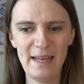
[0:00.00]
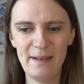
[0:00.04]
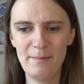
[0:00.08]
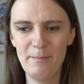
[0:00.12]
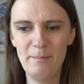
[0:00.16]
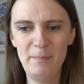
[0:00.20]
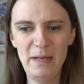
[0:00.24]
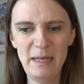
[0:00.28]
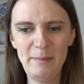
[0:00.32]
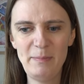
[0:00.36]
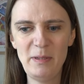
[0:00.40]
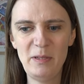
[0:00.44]

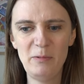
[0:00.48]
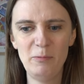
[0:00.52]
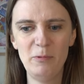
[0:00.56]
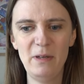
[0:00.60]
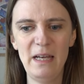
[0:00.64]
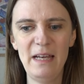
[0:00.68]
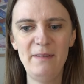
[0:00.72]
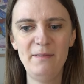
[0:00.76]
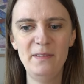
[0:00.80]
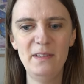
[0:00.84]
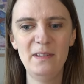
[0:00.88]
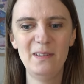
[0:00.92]
maybe we
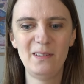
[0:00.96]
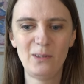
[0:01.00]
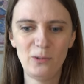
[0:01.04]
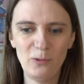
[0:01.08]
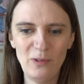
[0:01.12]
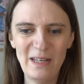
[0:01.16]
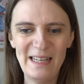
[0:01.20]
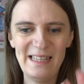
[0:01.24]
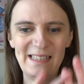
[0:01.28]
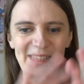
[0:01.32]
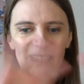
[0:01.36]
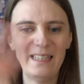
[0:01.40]
have this
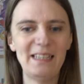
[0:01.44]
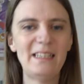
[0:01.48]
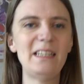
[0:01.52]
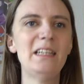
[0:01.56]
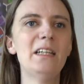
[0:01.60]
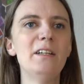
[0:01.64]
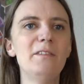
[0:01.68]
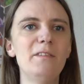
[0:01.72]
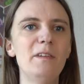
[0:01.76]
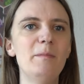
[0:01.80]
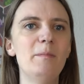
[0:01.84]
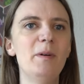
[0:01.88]
grand
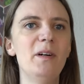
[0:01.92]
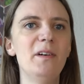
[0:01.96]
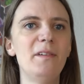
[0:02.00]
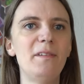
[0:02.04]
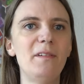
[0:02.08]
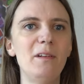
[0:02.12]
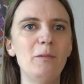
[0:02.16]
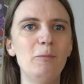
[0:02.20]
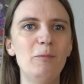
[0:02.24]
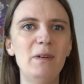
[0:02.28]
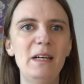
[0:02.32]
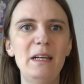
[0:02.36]
idea of the
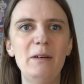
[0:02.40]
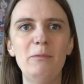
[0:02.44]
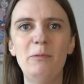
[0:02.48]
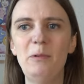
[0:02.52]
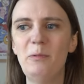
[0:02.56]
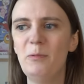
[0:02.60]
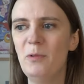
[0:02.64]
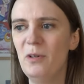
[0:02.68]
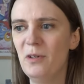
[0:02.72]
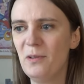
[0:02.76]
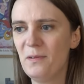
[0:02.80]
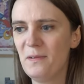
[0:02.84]
puzzle where we
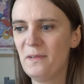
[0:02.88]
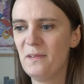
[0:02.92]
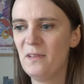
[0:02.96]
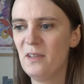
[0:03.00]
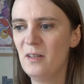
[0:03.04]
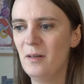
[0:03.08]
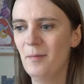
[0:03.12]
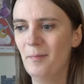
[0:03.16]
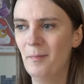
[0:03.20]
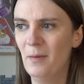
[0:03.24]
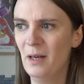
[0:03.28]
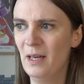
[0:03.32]
want
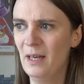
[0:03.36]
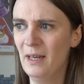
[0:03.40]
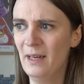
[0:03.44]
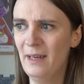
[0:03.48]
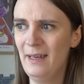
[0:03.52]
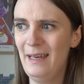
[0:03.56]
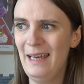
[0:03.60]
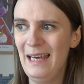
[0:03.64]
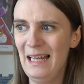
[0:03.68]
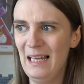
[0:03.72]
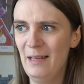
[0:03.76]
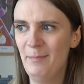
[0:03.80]
some
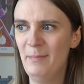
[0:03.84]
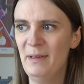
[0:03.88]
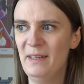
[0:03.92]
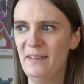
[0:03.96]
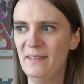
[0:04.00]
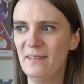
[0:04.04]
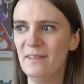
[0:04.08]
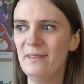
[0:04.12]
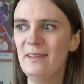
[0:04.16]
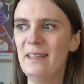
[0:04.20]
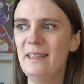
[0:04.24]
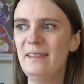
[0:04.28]

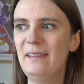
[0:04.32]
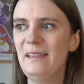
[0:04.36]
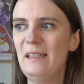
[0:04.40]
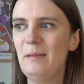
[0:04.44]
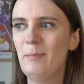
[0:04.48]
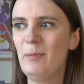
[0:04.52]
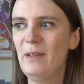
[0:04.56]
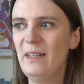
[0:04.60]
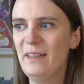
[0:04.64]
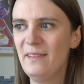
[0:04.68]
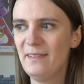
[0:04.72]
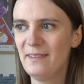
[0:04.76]
elements that the
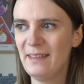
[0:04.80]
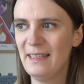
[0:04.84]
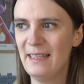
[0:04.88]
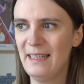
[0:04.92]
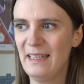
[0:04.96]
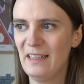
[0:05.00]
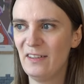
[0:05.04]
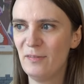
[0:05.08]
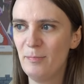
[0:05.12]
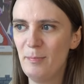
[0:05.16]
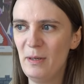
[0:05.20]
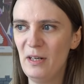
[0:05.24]
players can
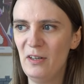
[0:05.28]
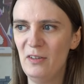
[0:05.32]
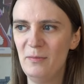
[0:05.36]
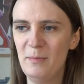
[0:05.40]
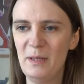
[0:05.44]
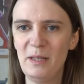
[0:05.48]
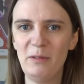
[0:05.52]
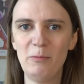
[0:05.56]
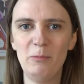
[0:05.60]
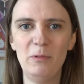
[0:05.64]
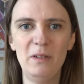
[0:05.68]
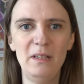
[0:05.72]

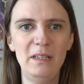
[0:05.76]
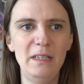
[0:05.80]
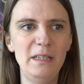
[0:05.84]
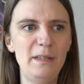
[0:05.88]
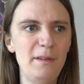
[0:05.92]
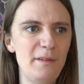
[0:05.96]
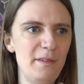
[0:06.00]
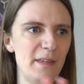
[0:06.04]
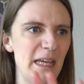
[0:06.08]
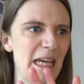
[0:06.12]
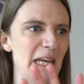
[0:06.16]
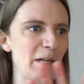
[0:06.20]
experiment
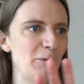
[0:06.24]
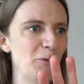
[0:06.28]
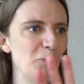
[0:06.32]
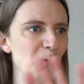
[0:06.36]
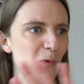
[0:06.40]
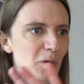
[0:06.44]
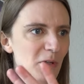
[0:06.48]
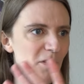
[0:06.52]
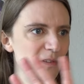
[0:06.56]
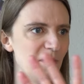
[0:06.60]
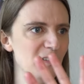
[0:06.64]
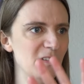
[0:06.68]
with and we
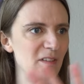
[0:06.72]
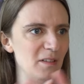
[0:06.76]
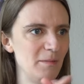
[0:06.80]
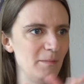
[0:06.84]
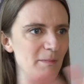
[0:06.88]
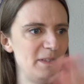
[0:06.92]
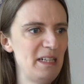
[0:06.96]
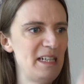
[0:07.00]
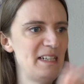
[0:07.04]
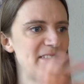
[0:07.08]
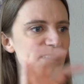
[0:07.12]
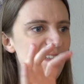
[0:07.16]
want
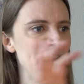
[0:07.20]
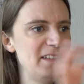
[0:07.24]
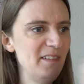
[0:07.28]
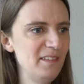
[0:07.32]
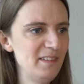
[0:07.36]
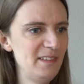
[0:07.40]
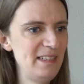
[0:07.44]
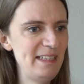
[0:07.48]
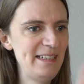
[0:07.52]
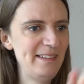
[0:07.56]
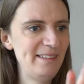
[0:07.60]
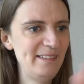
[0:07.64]
some nice
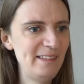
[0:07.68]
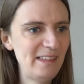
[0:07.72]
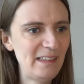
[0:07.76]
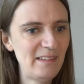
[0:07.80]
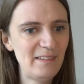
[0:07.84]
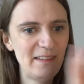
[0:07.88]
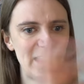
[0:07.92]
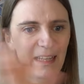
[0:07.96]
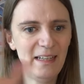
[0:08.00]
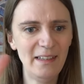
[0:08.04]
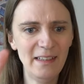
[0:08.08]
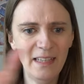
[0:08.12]

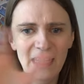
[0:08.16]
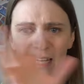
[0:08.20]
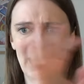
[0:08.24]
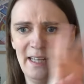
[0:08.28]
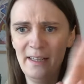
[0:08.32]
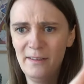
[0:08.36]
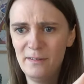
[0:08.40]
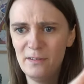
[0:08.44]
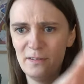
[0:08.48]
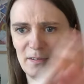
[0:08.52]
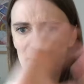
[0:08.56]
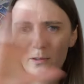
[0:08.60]
aesthetics and
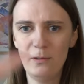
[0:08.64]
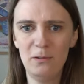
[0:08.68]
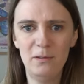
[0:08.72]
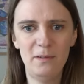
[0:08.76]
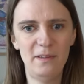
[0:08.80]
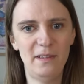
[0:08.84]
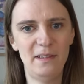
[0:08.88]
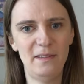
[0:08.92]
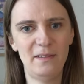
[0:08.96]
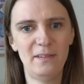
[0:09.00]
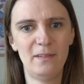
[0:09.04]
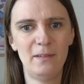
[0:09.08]
just all
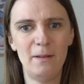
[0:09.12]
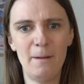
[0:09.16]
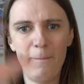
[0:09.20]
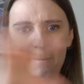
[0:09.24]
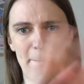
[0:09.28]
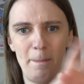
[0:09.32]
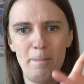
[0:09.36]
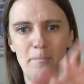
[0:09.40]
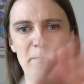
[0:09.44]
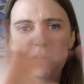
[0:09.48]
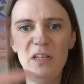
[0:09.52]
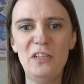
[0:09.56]
this
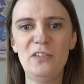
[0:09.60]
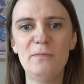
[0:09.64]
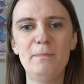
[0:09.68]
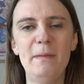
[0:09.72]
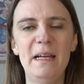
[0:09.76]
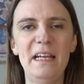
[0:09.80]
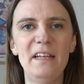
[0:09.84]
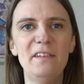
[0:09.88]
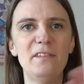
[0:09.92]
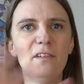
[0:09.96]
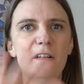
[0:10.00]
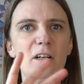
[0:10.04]

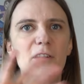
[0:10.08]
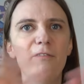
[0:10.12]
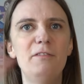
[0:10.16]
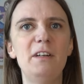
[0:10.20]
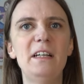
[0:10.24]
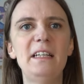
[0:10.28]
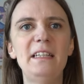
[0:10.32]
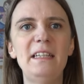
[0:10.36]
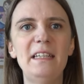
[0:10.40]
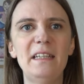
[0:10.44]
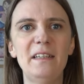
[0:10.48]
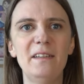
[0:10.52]
mishmash of
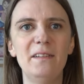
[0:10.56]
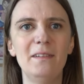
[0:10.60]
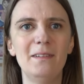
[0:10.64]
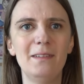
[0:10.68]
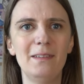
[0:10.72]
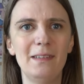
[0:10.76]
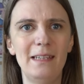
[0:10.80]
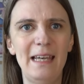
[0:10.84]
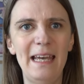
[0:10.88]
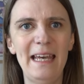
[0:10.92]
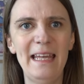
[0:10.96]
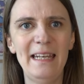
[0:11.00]

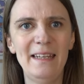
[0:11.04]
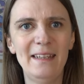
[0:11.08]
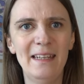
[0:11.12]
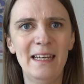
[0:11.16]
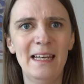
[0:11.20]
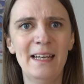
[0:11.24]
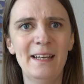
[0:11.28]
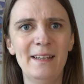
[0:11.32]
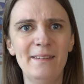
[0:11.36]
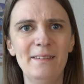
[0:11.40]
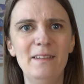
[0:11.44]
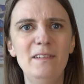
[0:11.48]
ideas. And
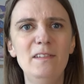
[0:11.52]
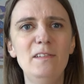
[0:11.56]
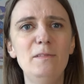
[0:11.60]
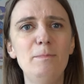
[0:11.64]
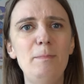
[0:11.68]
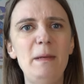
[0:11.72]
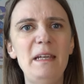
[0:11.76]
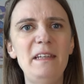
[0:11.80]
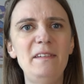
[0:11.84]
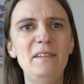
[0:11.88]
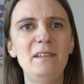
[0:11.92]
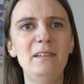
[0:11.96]
this is
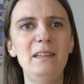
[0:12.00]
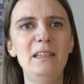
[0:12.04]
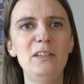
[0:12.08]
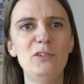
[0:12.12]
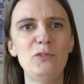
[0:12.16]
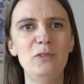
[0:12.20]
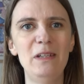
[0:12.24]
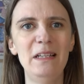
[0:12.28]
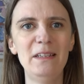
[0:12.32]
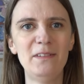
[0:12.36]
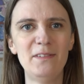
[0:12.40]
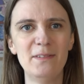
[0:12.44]
basically
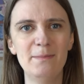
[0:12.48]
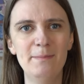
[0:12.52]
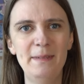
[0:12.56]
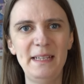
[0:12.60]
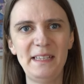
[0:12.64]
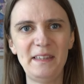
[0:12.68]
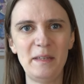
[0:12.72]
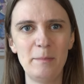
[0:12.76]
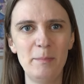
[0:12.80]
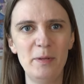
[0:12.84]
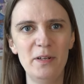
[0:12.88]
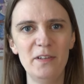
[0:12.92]
trying to
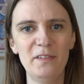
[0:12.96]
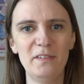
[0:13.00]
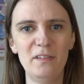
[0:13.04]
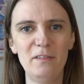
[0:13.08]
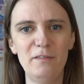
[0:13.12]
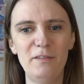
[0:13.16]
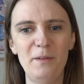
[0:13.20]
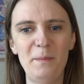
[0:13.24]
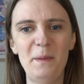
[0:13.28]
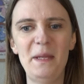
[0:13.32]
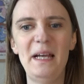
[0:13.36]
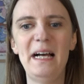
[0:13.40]
make the puzzle
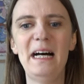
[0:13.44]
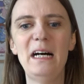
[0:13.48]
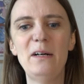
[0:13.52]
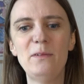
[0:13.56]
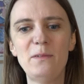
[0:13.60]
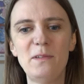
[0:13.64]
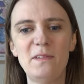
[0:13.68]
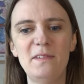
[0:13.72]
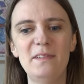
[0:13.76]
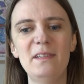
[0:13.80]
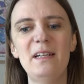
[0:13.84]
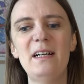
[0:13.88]
from the
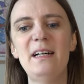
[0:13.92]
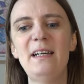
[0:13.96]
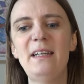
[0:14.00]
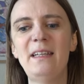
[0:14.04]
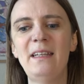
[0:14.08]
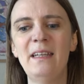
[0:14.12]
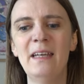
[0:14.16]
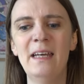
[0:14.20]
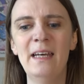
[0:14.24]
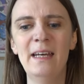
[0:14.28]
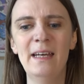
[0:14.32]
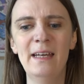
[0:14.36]

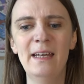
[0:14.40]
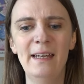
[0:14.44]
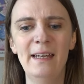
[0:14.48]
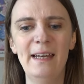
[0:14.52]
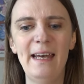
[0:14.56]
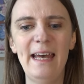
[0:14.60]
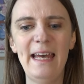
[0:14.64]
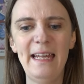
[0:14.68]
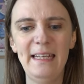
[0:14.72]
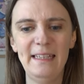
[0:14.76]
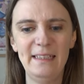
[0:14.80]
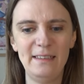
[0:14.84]
outside
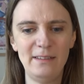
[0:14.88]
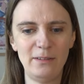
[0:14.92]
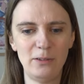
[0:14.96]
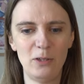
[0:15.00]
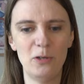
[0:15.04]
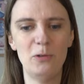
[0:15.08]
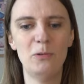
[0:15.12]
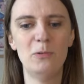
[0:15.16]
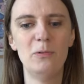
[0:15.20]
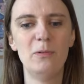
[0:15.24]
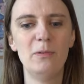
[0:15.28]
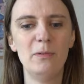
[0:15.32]
and
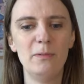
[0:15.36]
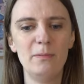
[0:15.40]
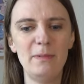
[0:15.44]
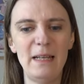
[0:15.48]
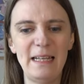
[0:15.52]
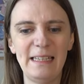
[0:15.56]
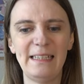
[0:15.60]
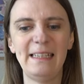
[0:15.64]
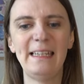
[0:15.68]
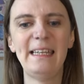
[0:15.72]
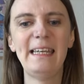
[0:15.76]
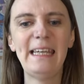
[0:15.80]
go
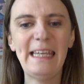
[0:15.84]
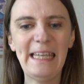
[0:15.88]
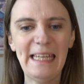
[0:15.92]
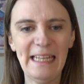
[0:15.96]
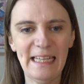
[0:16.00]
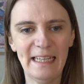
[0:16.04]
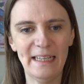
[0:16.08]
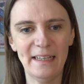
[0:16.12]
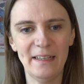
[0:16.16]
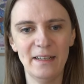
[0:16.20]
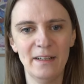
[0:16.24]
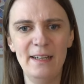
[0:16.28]
like
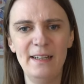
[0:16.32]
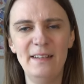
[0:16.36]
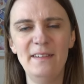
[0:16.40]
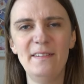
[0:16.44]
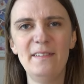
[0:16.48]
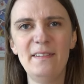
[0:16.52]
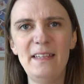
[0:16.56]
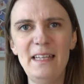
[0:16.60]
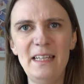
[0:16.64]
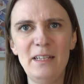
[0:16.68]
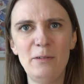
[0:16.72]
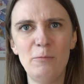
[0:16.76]
in.
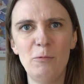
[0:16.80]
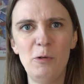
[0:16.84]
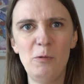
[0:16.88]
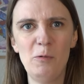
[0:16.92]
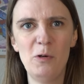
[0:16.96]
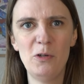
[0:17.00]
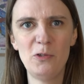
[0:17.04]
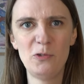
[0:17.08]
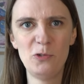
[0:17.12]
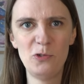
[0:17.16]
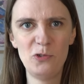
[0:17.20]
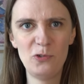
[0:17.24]
Instead, we
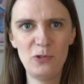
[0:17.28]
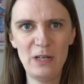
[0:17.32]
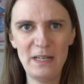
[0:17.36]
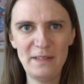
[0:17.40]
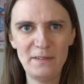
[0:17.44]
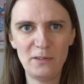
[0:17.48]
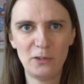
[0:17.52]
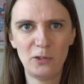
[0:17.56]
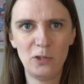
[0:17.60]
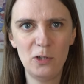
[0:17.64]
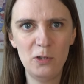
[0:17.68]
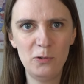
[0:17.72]
want to try
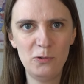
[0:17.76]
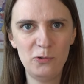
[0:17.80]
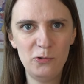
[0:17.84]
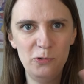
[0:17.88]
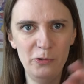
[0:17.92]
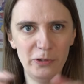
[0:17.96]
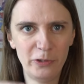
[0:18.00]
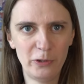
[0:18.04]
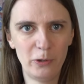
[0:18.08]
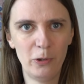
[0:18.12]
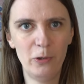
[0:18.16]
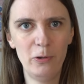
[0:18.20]
to go to
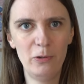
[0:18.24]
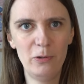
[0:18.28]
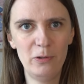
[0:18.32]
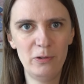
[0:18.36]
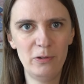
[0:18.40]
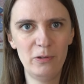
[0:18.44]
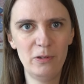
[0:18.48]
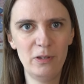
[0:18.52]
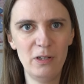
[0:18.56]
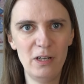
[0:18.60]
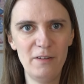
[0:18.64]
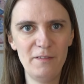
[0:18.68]
the
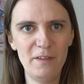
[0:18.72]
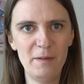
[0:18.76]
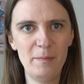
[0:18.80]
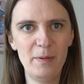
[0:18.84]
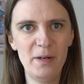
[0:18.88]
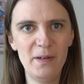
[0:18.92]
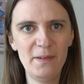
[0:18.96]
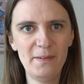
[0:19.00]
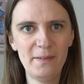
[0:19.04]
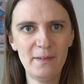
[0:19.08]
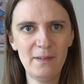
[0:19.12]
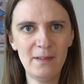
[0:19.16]
core of the
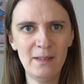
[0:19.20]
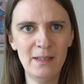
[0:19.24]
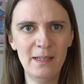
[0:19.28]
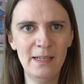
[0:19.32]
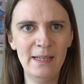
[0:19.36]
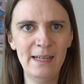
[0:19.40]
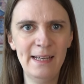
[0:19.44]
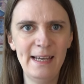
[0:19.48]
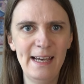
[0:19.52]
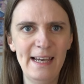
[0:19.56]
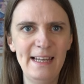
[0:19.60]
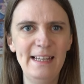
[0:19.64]
puzzle
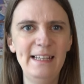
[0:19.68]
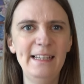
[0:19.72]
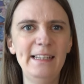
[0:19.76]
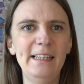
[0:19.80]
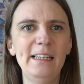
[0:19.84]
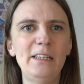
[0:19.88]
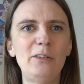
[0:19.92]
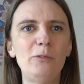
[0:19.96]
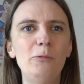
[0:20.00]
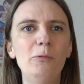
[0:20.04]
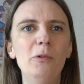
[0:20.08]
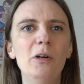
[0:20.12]
and let
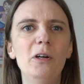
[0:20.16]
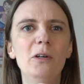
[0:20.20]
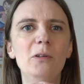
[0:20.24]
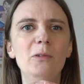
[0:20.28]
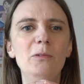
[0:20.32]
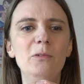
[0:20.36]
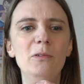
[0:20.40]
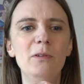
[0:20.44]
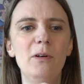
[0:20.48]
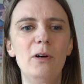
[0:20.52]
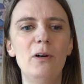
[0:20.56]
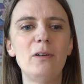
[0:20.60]
it
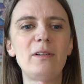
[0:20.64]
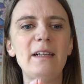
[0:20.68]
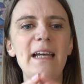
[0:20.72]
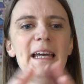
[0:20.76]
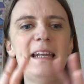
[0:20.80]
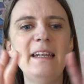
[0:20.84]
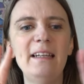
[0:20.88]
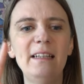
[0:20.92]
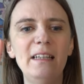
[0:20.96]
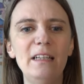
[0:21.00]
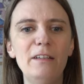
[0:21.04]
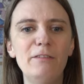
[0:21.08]
grow
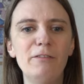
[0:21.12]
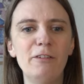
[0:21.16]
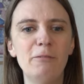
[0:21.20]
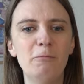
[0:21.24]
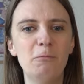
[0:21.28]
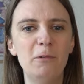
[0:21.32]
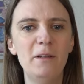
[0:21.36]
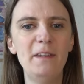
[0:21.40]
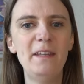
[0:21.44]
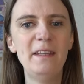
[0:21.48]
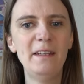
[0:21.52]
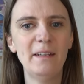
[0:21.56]
organically
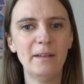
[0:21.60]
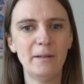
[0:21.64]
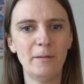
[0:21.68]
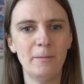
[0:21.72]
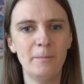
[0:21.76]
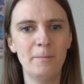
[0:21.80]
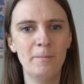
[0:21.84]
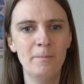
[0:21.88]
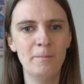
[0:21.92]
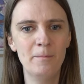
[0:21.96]
from within.